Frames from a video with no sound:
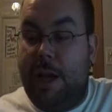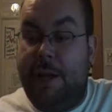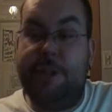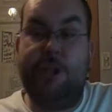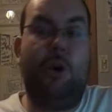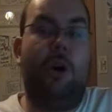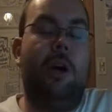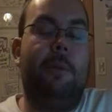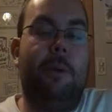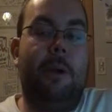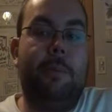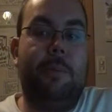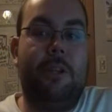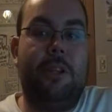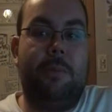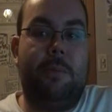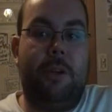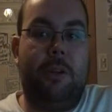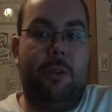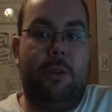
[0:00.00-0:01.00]
I know I might be in
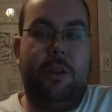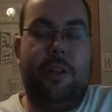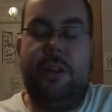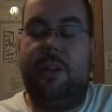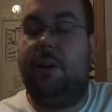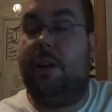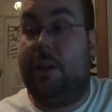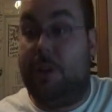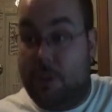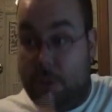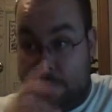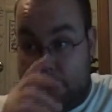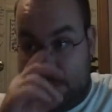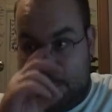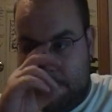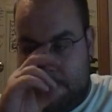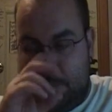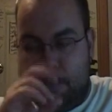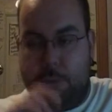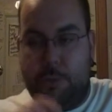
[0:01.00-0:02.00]
the minority there. I know
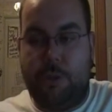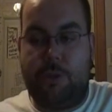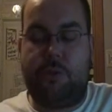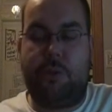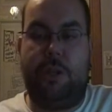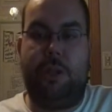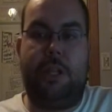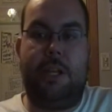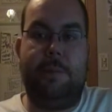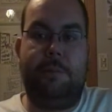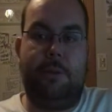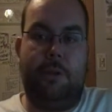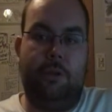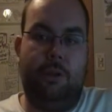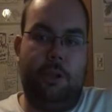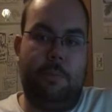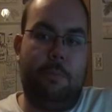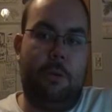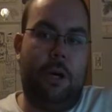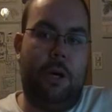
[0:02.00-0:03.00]
WWE's trying to keep their
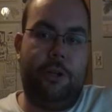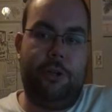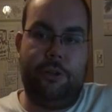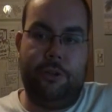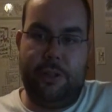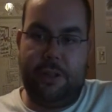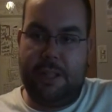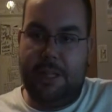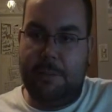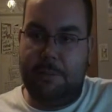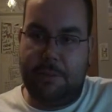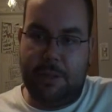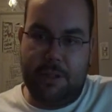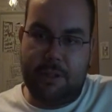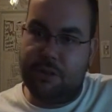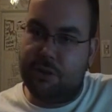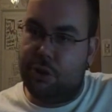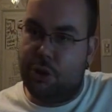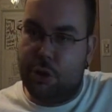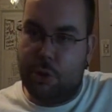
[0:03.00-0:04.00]
look modern and keep
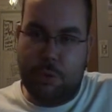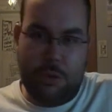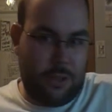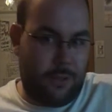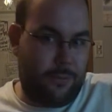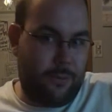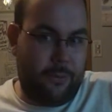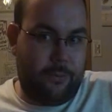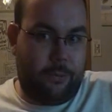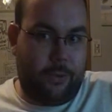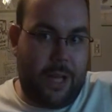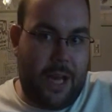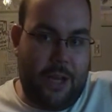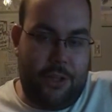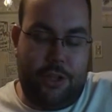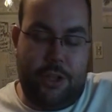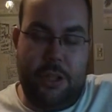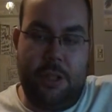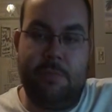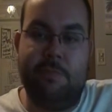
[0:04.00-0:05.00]
things new, different,
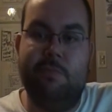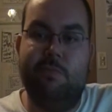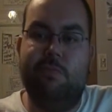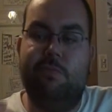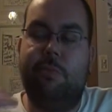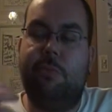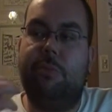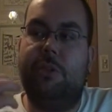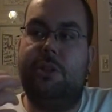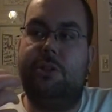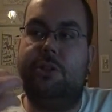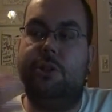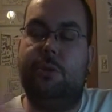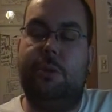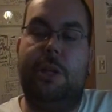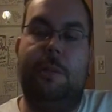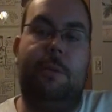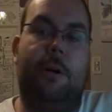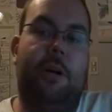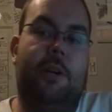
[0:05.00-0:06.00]
flashy to
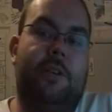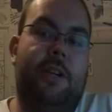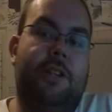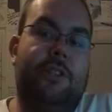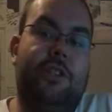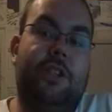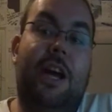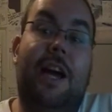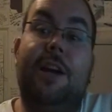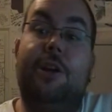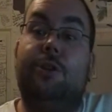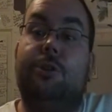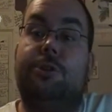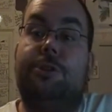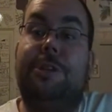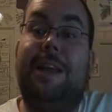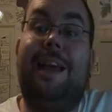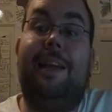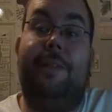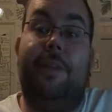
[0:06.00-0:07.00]
keep our attention. I
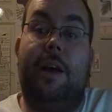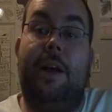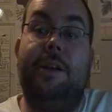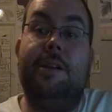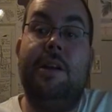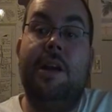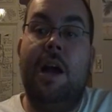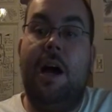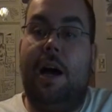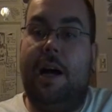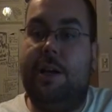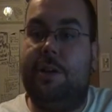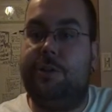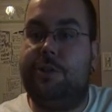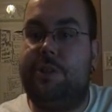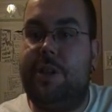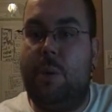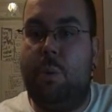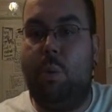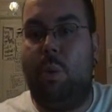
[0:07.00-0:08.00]
understand that. I
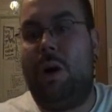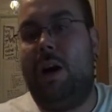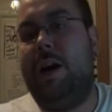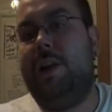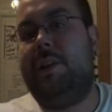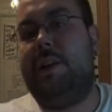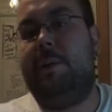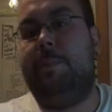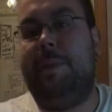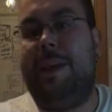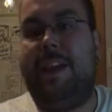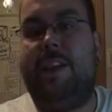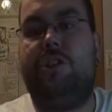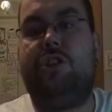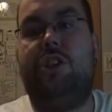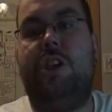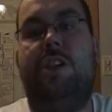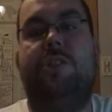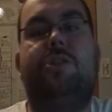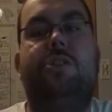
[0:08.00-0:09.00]
understand why they make
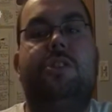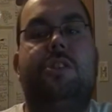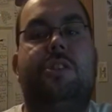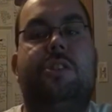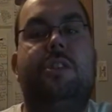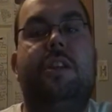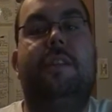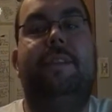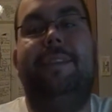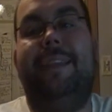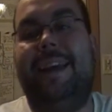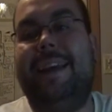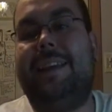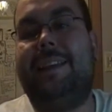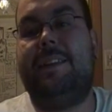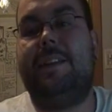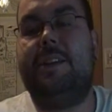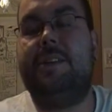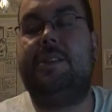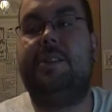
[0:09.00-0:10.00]
changes like
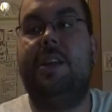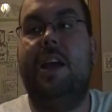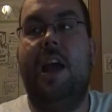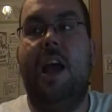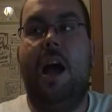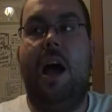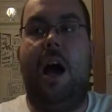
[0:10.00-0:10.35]
this.